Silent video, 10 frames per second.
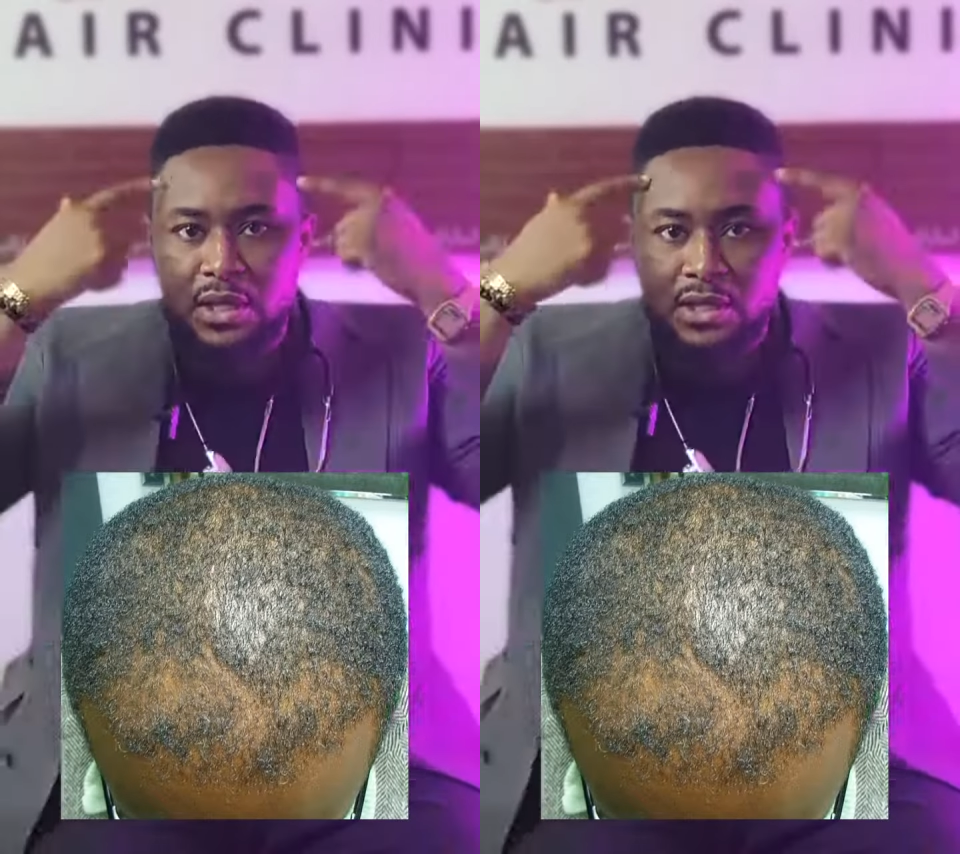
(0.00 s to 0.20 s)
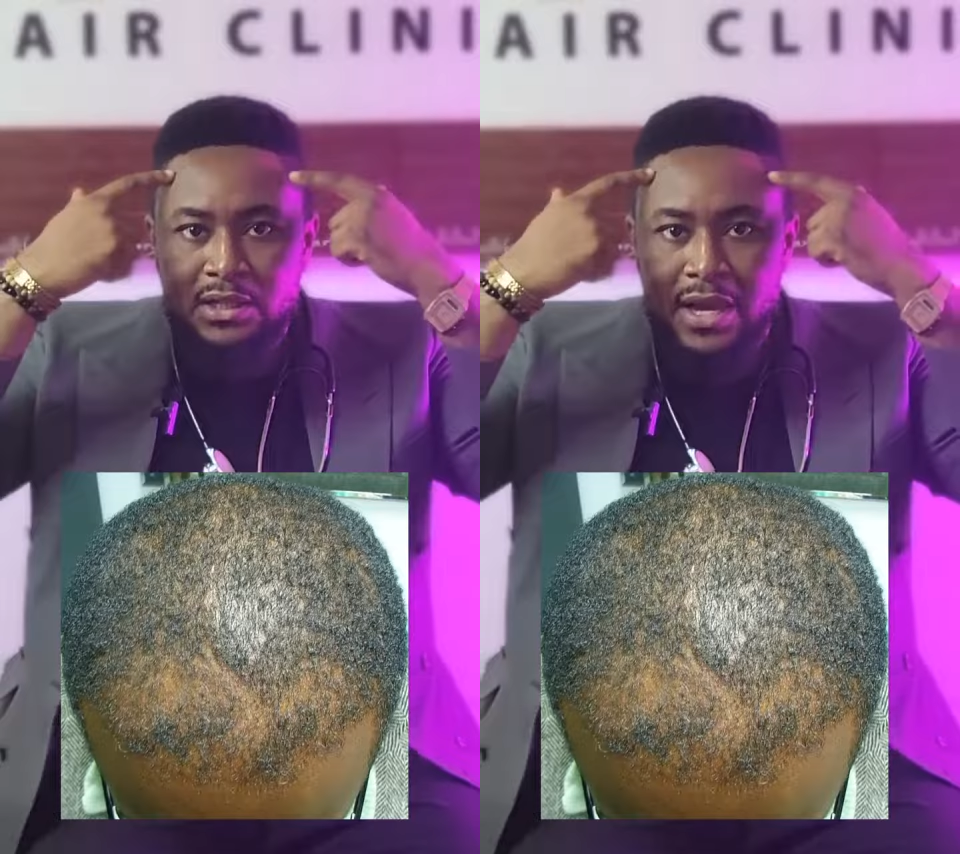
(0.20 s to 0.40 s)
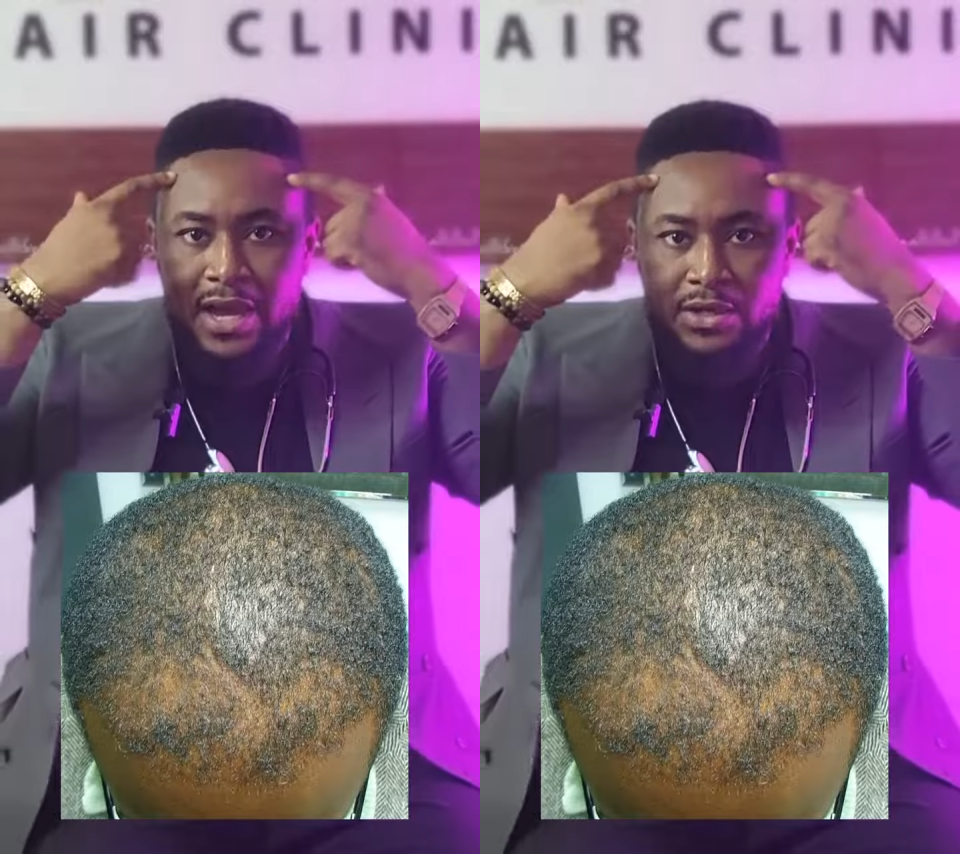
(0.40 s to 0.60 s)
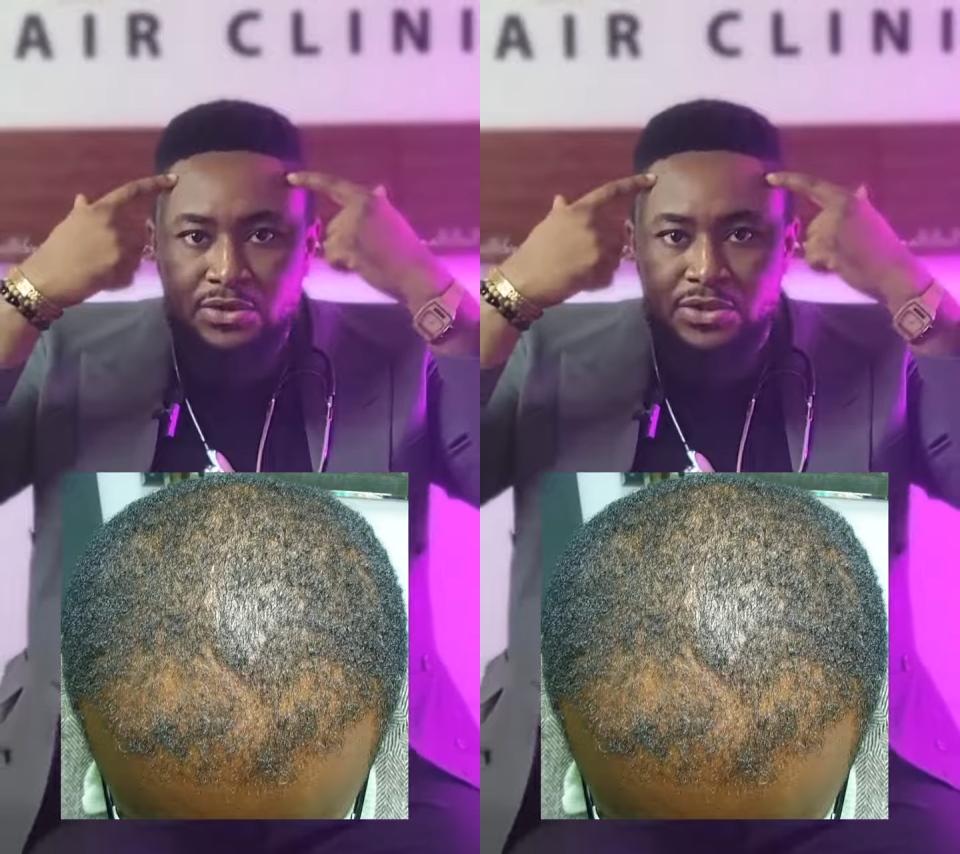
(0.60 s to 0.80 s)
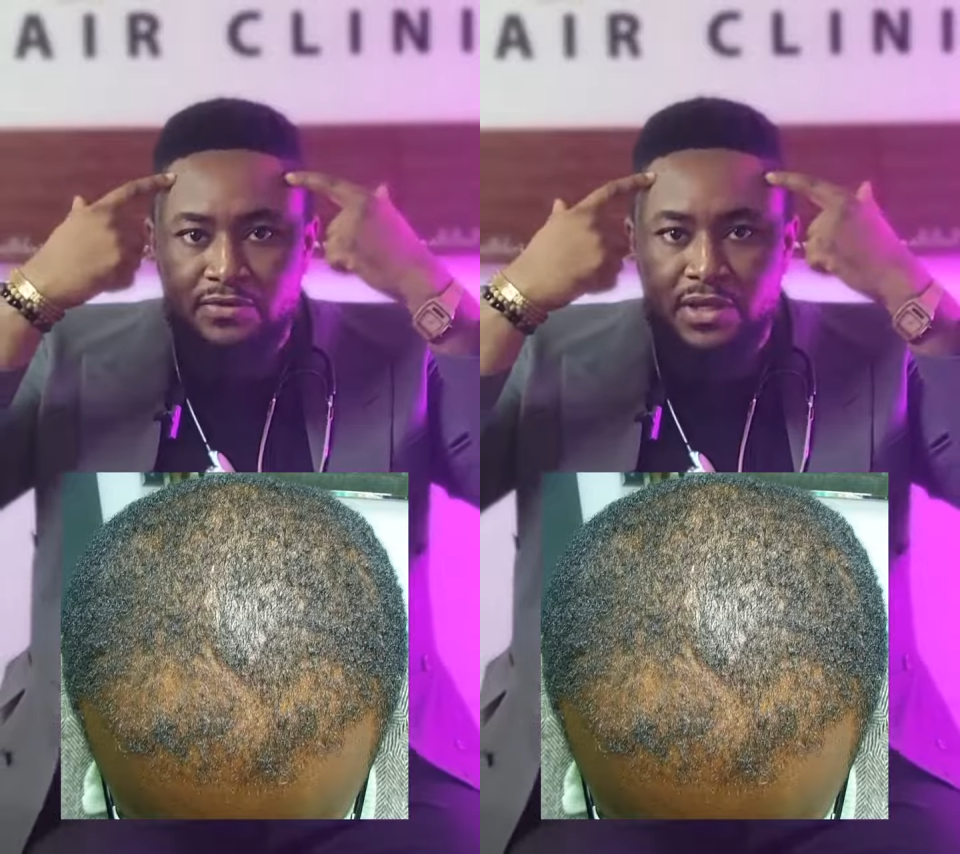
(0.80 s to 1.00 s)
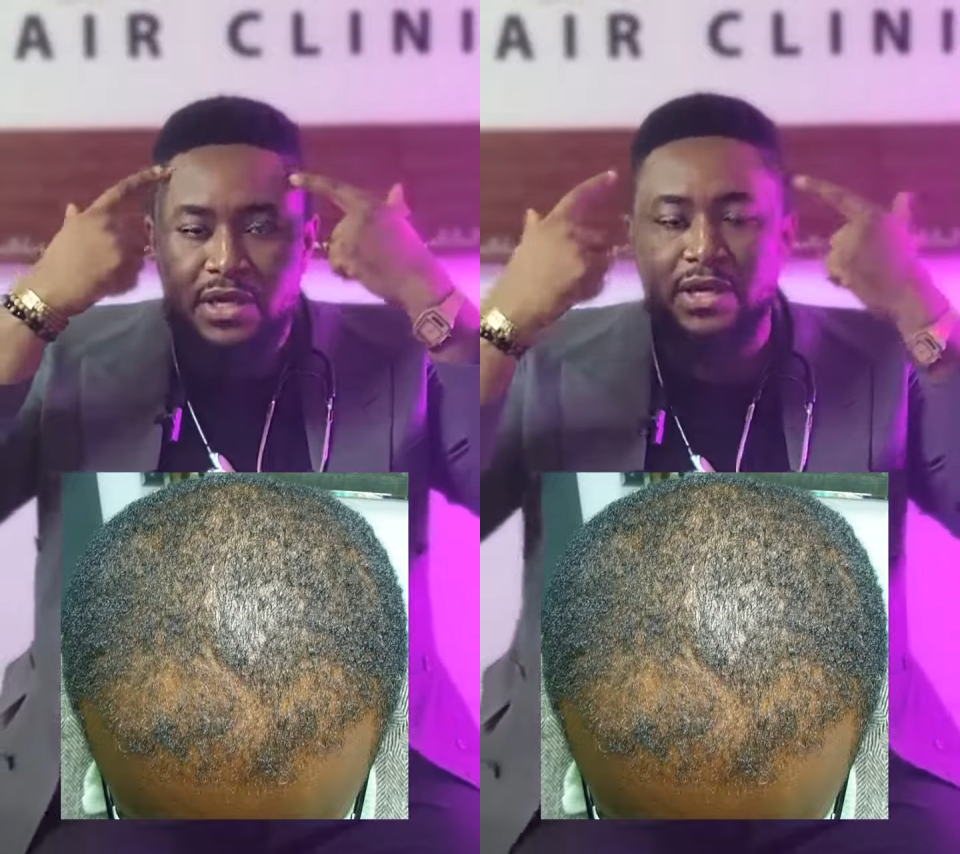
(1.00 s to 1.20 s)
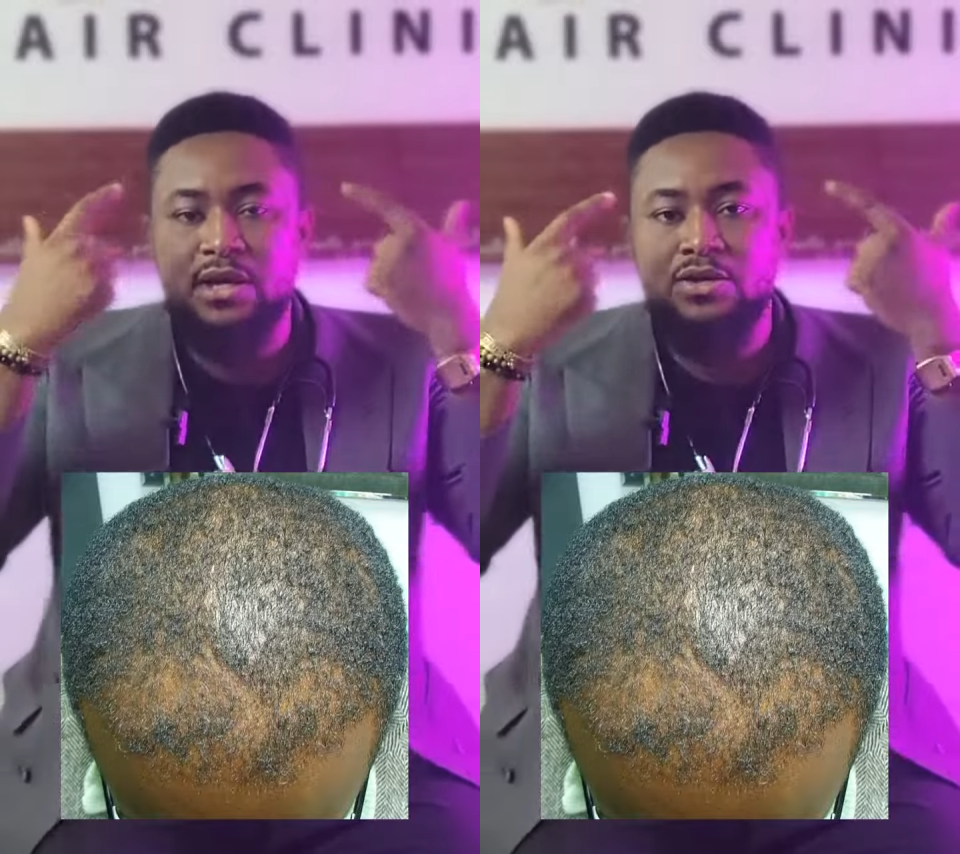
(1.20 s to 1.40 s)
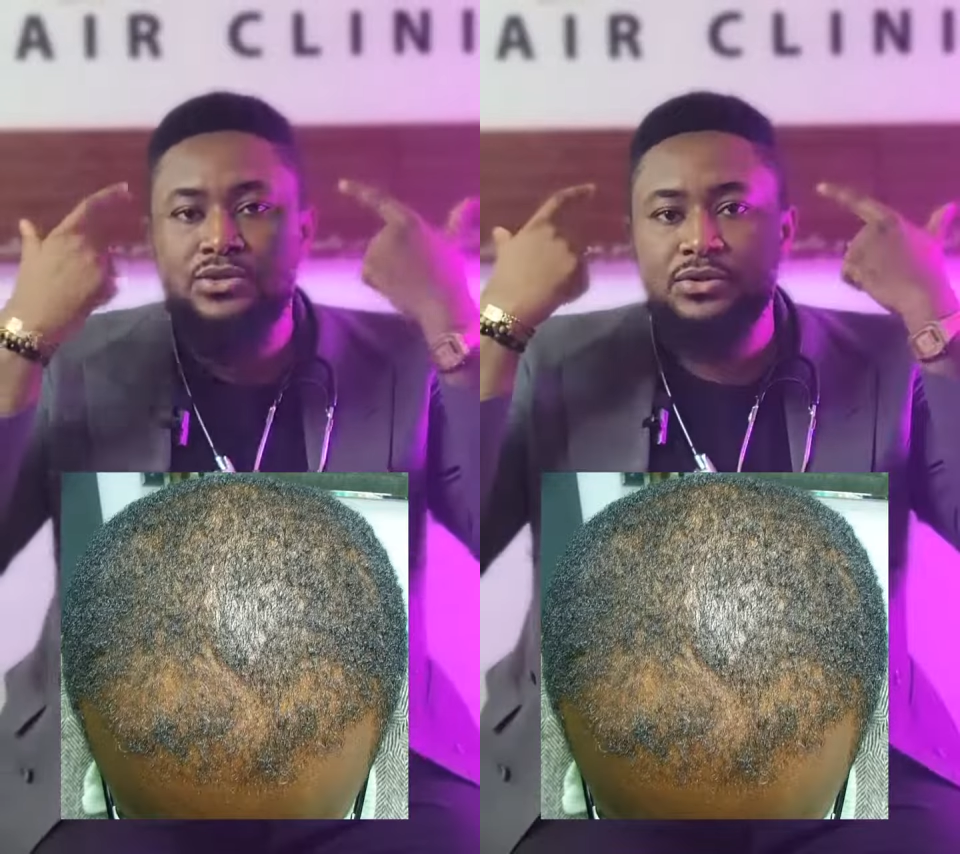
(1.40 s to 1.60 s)
the angles of the hair are
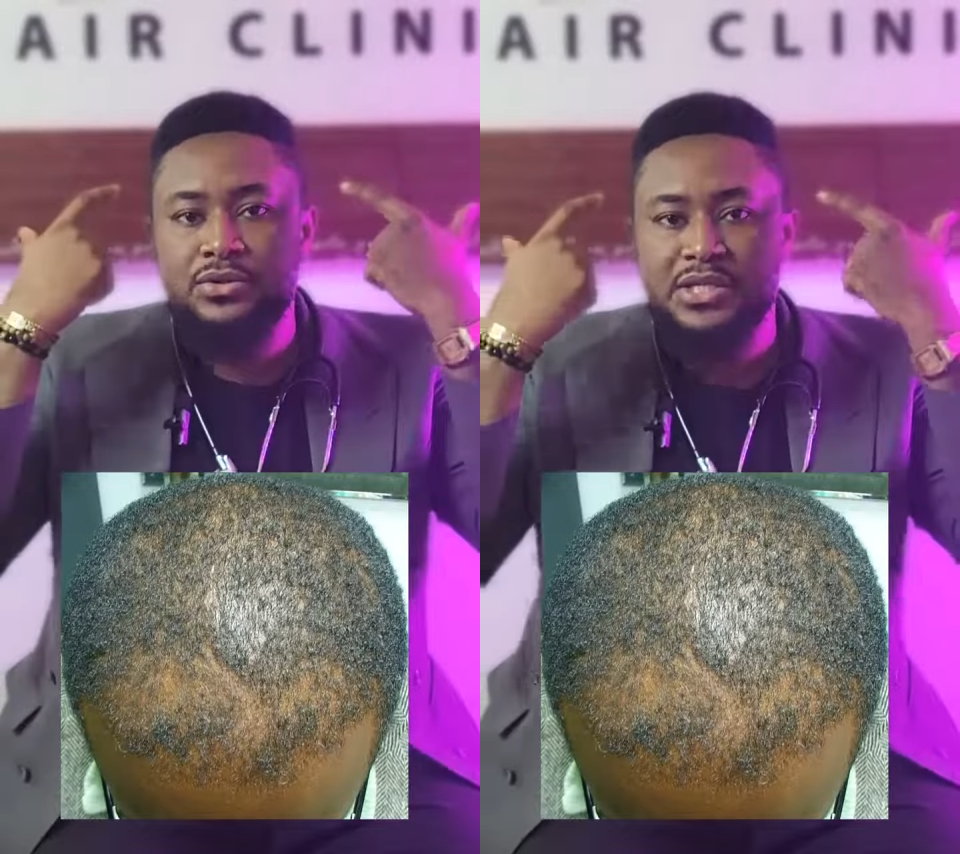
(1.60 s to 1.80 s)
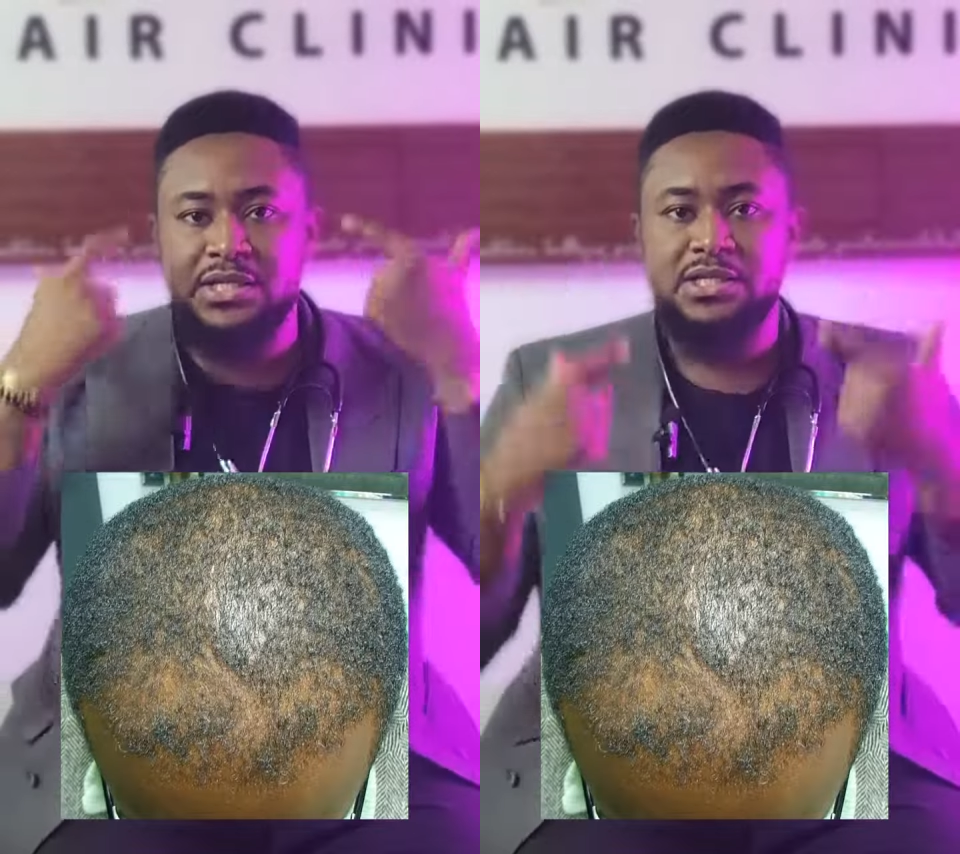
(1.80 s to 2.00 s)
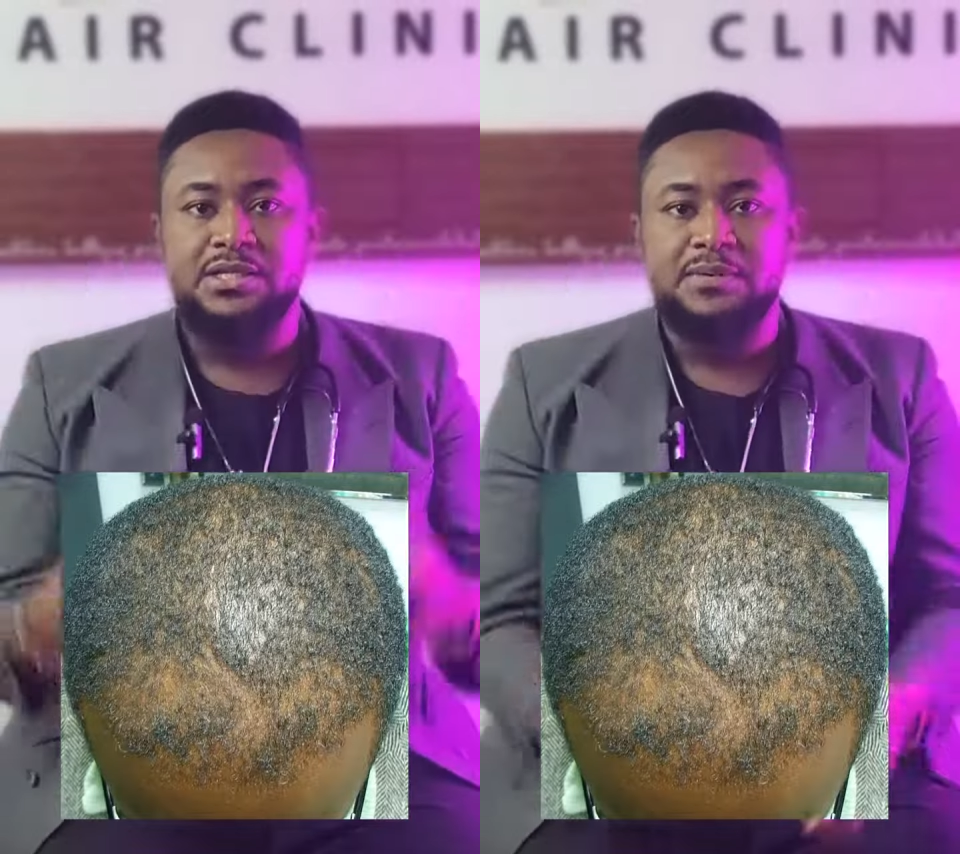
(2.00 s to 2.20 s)
also receding.